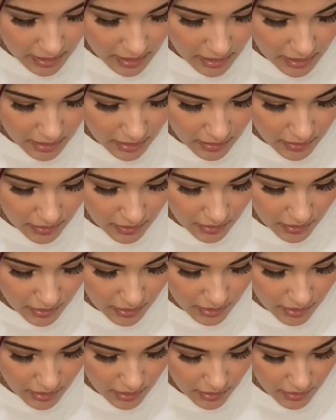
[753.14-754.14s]

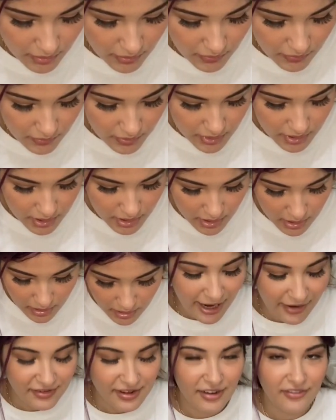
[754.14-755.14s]
cute.
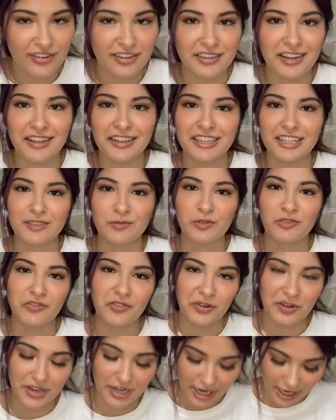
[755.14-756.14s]
I've never done this
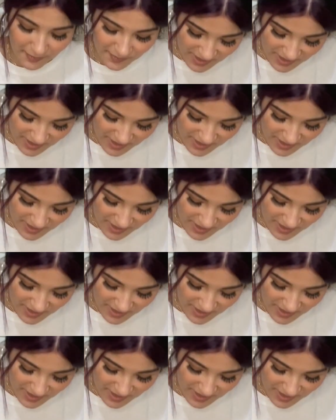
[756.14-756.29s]
before and I'm